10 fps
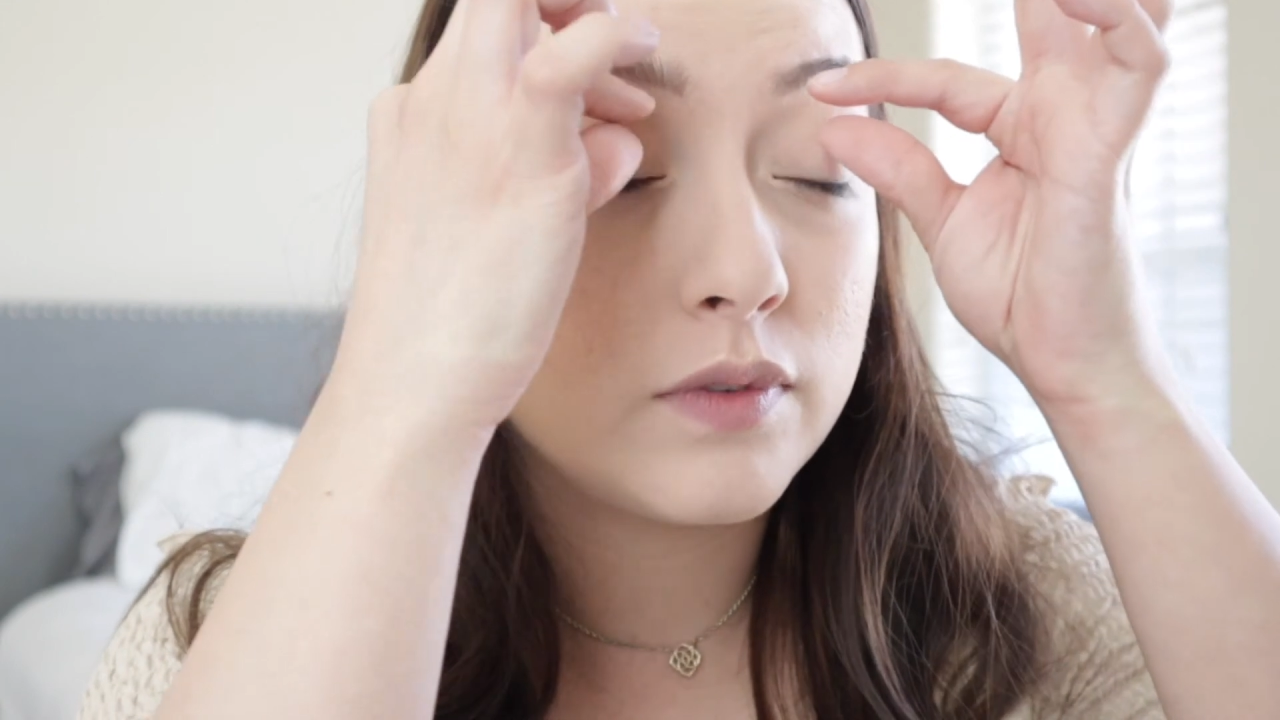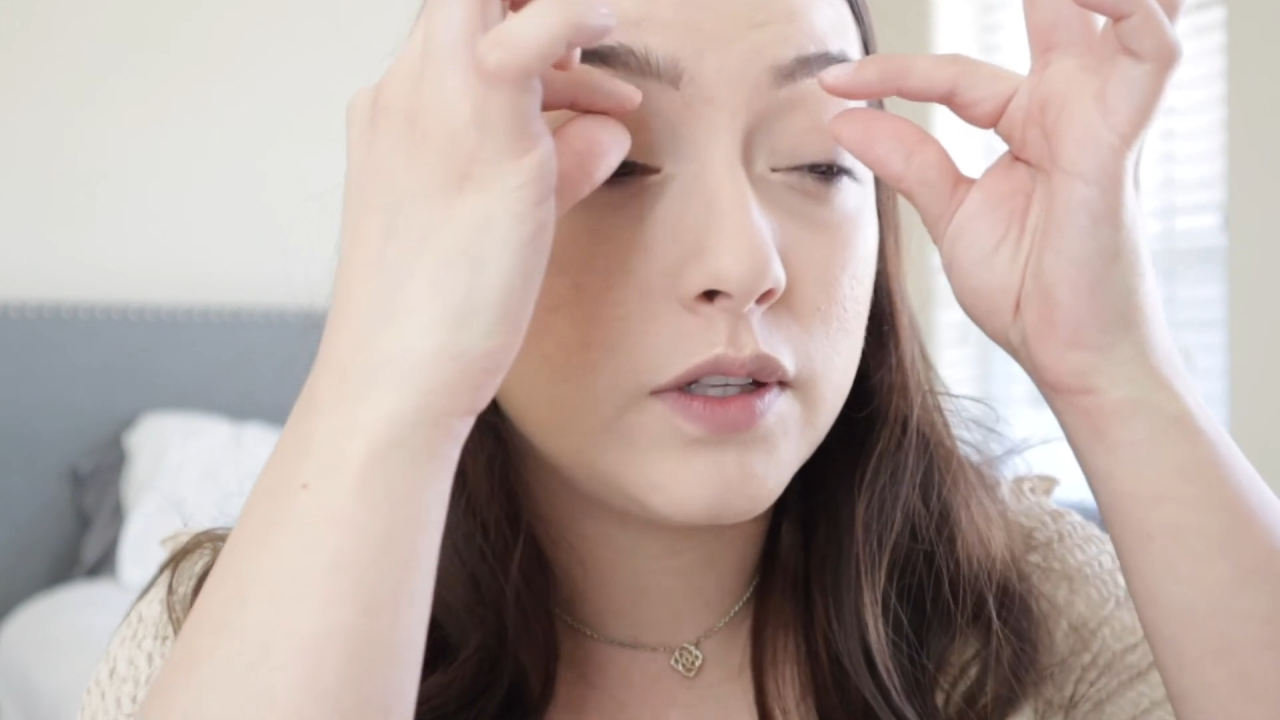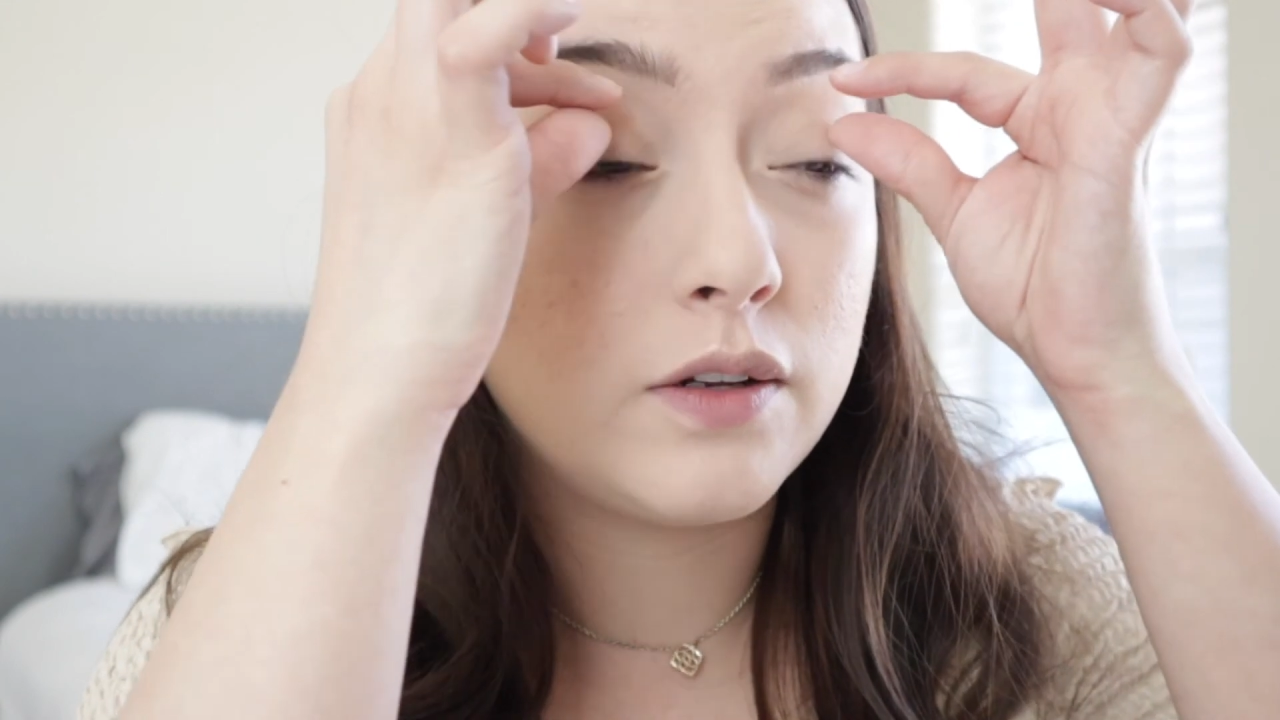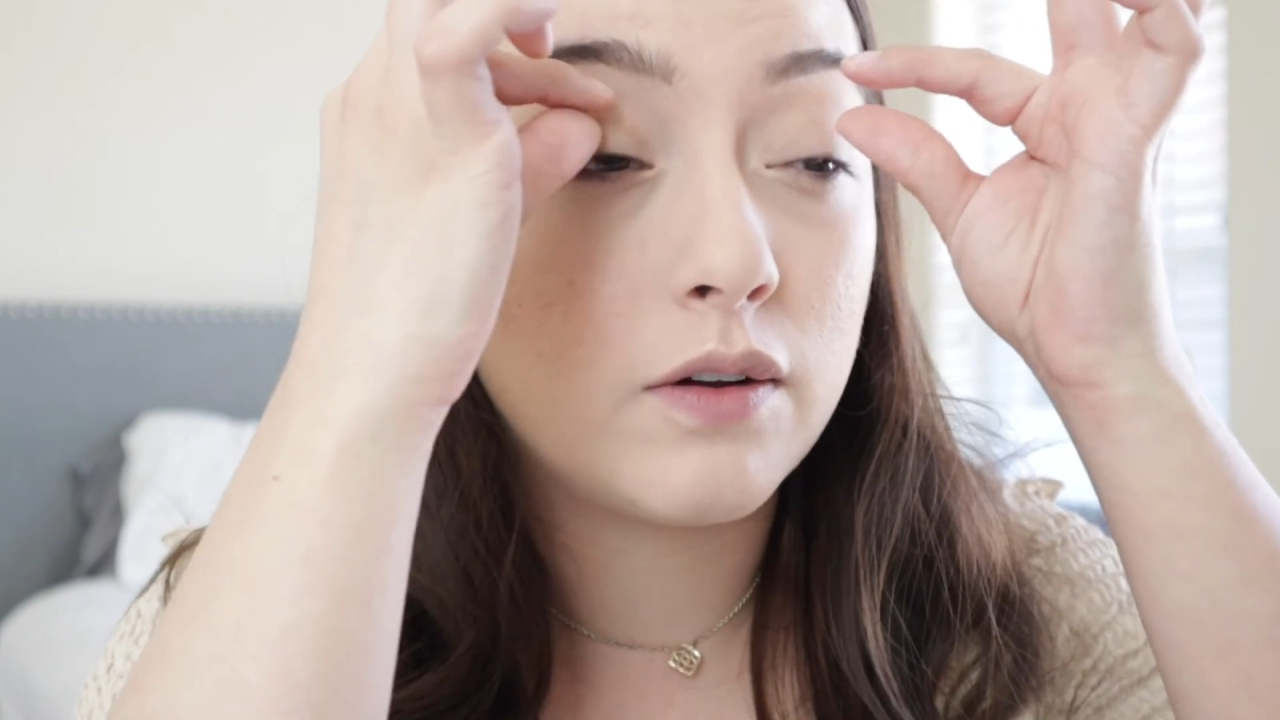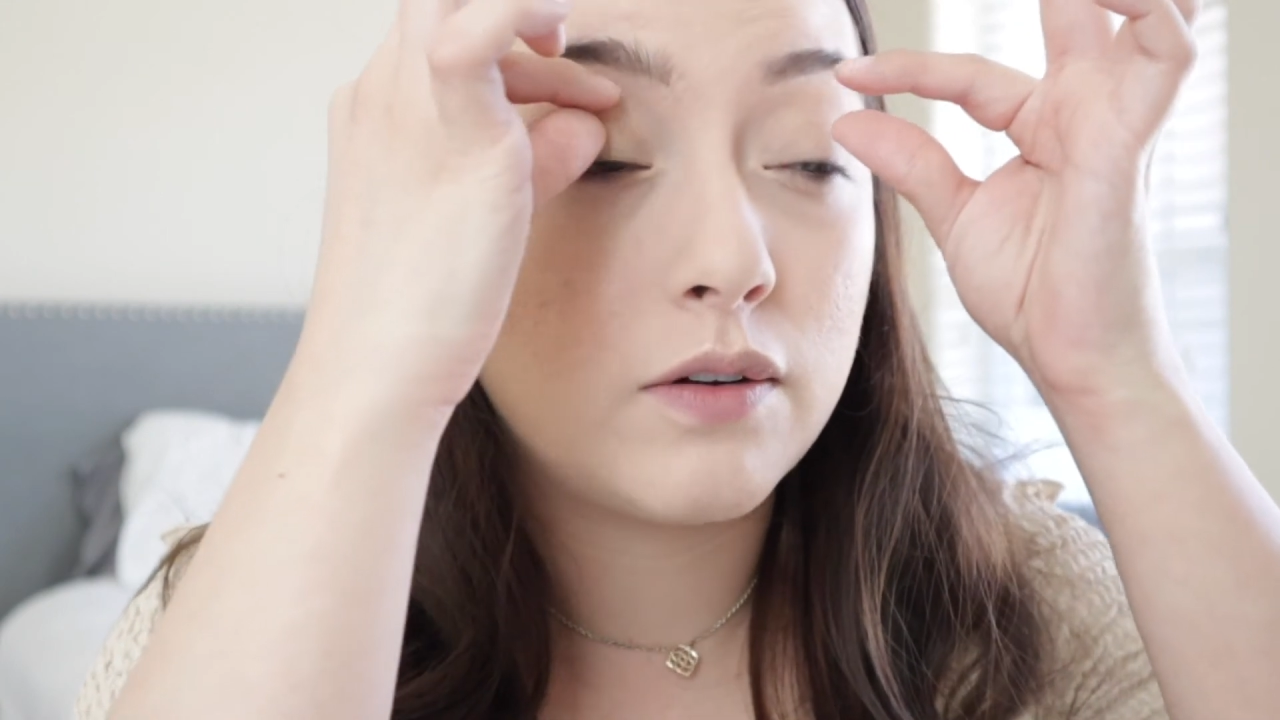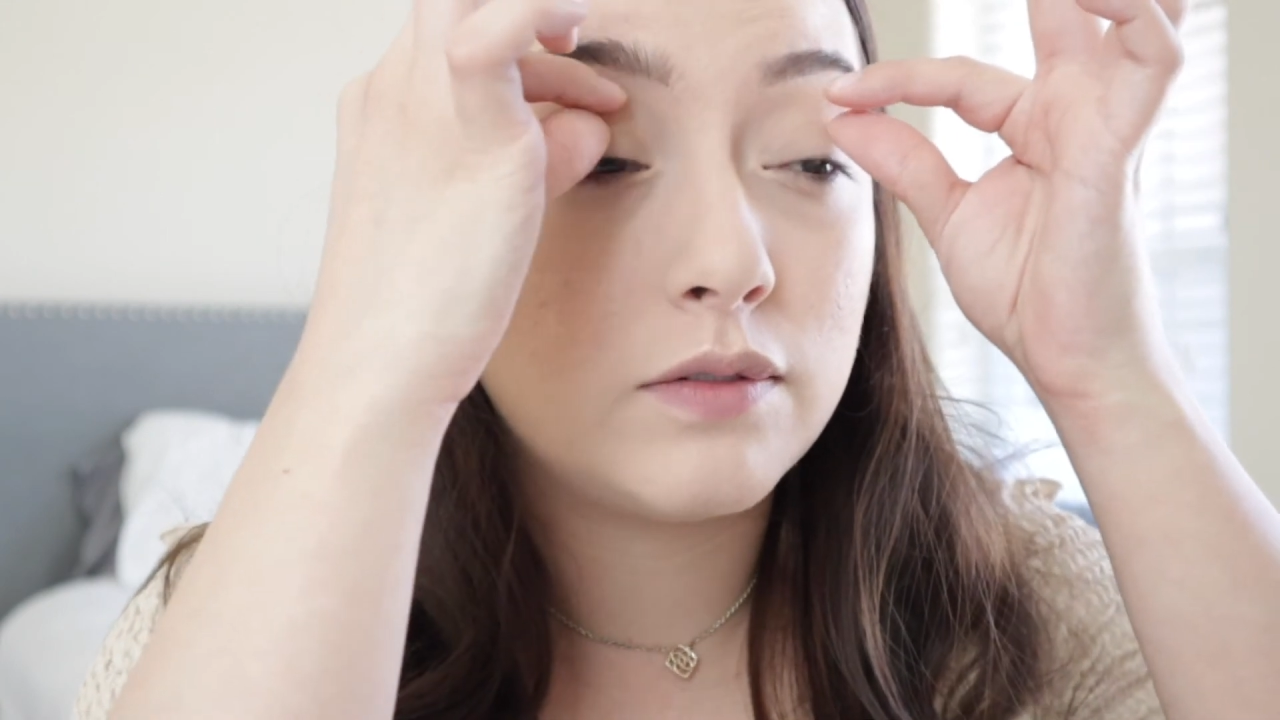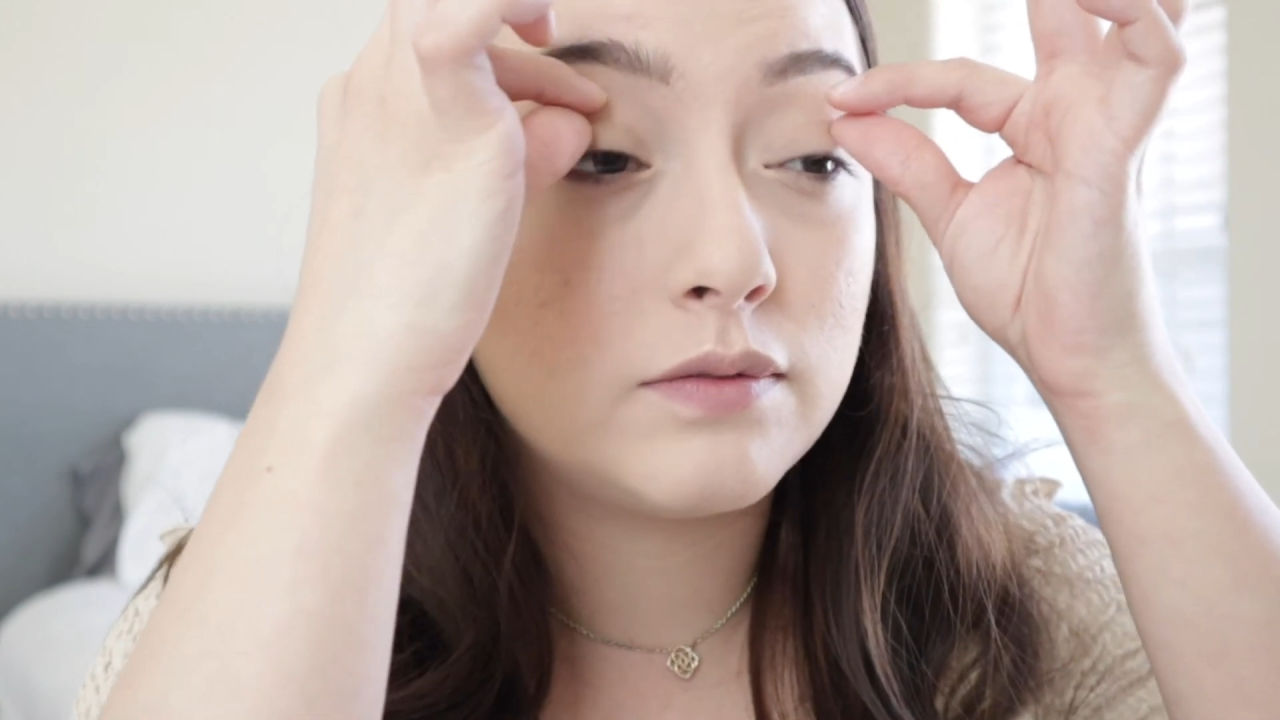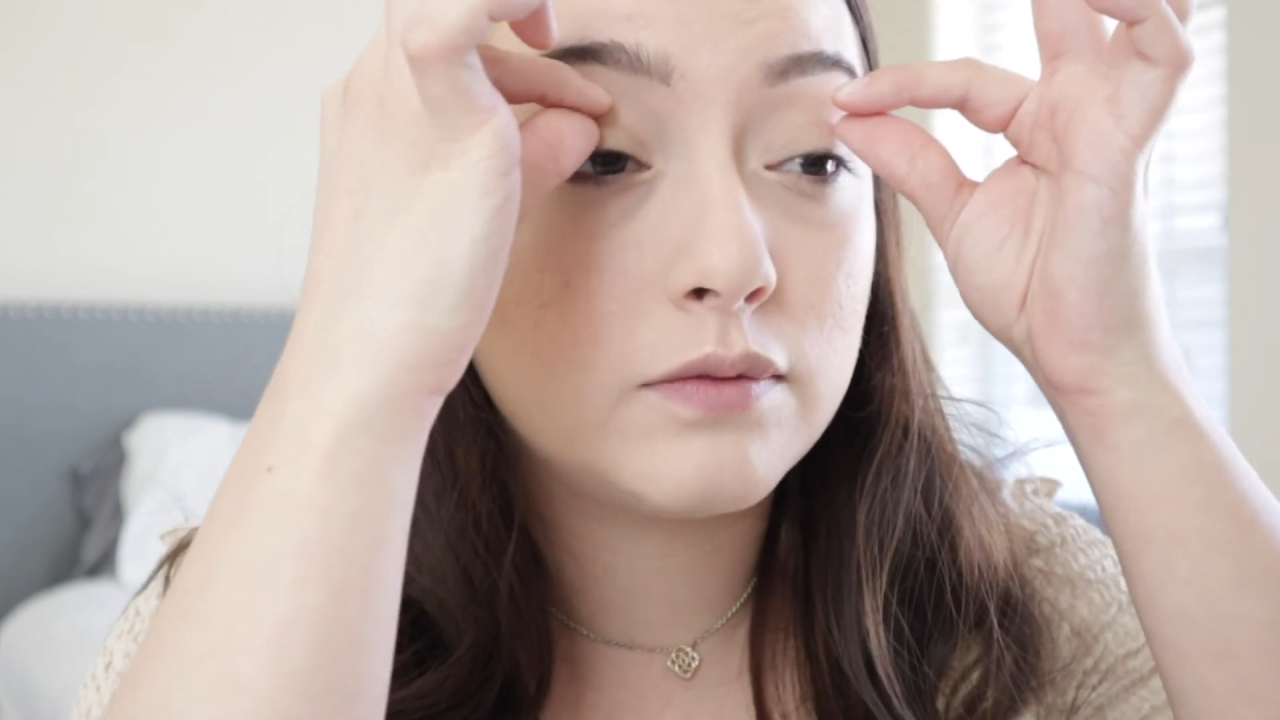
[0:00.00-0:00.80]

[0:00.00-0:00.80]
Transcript: you know,